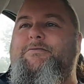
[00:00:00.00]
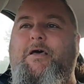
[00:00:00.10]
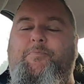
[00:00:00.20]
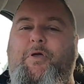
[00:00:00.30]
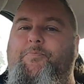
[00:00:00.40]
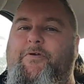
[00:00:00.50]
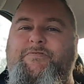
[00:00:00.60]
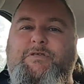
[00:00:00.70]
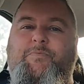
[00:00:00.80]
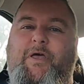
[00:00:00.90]
So people
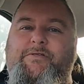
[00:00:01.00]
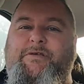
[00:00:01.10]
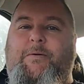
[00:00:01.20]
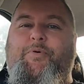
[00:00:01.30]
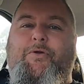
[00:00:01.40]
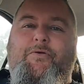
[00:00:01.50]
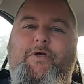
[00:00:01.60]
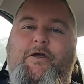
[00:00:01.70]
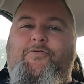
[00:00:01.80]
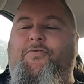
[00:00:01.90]
have still been dumping all
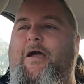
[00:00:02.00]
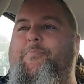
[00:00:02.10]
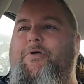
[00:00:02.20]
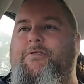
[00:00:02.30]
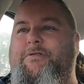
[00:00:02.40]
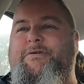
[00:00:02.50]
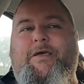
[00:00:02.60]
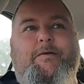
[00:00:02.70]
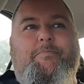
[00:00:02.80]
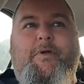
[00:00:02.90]
their crap at the
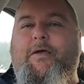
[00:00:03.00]
tip,